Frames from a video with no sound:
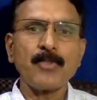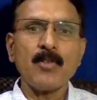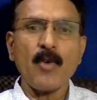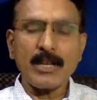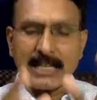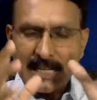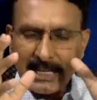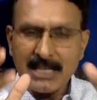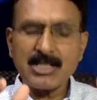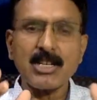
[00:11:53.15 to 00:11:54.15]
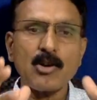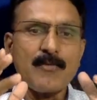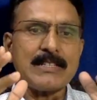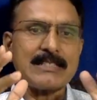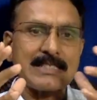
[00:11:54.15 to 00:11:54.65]
for creation of
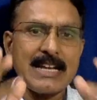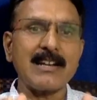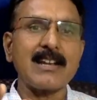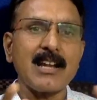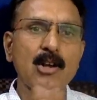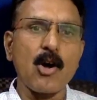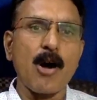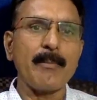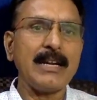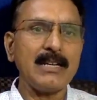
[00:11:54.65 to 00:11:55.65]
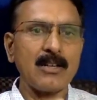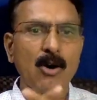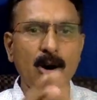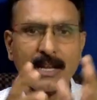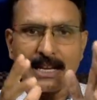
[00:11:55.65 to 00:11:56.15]
a central government
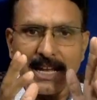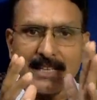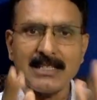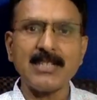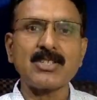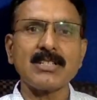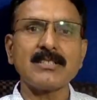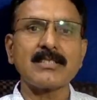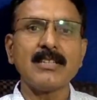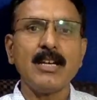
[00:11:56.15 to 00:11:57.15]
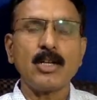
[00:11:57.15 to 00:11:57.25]
organizations